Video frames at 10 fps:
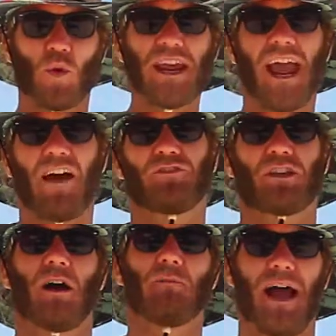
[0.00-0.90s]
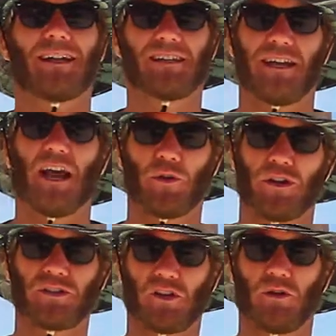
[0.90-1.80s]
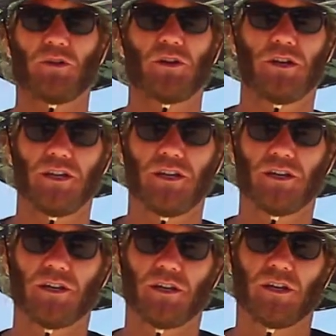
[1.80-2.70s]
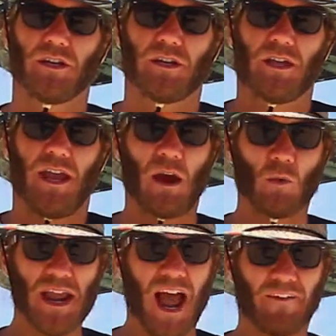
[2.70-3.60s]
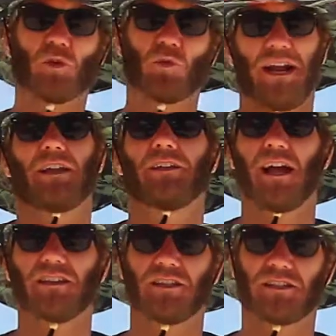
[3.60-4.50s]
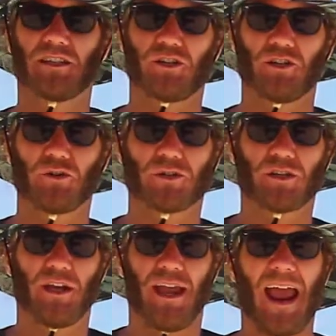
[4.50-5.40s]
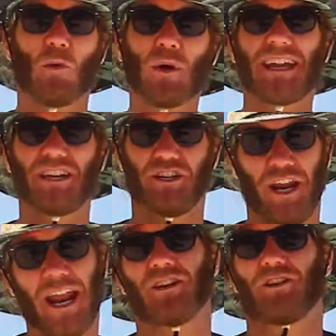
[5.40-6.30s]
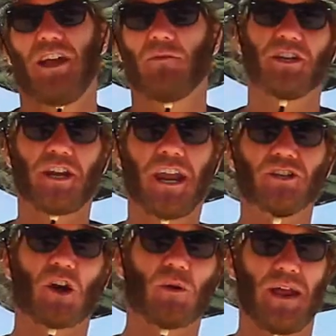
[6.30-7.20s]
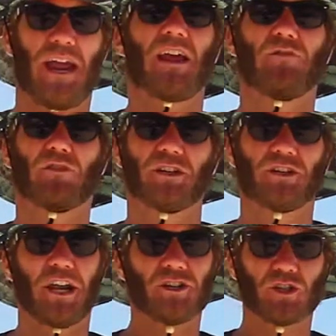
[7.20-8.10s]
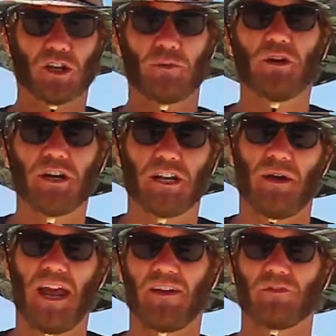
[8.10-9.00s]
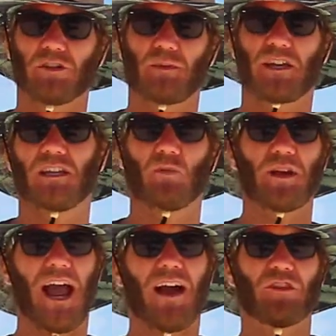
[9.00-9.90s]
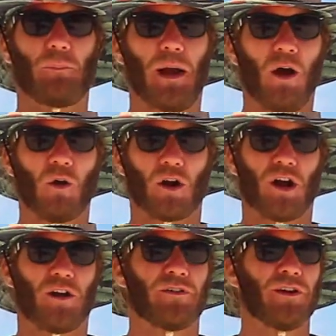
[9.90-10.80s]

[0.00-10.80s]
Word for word: we have to come back together as a community and we have to recognize these issues and we can change them, change our behaviors and change our community behaviors because we have the power of